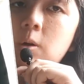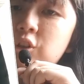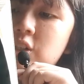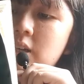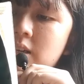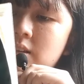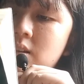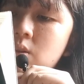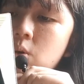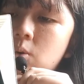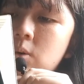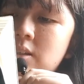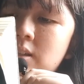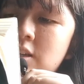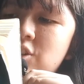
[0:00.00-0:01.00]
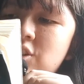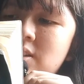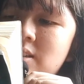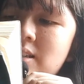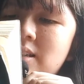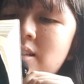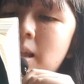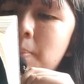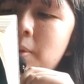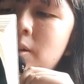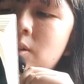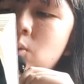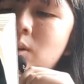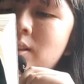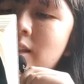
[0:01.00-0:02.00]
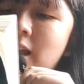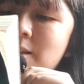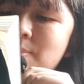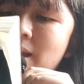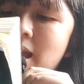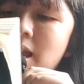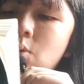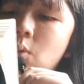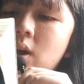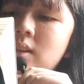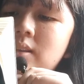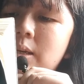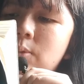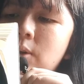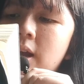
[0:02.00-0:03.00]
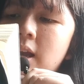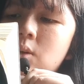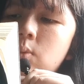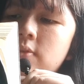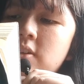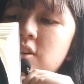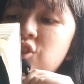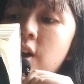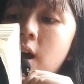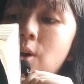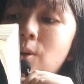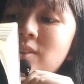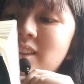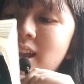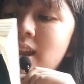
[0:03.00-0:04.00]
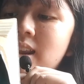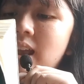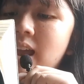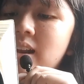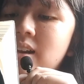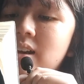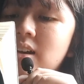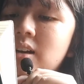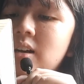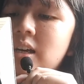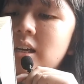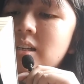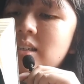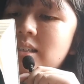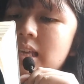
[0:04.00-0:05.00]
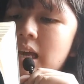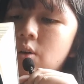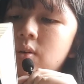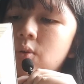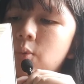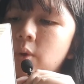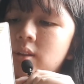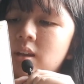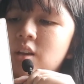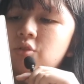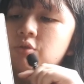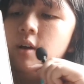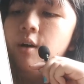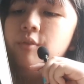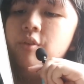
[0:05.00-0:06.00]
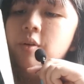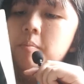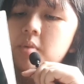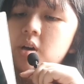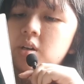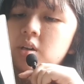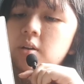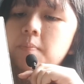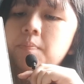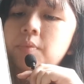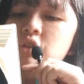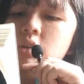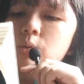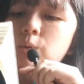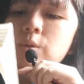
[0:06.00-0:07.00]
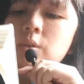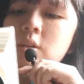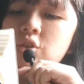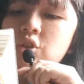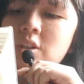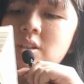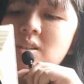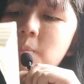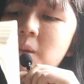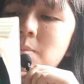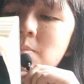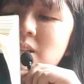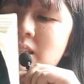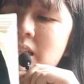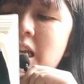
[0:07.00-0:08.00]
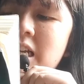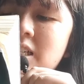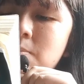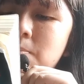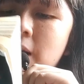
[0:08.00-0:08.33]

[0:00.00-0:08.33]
What she doesn't know is that she's stepping into a nightmare, one that will end with a child dead and her in a cell awaiting trial for murder. She knows she's made mistakes,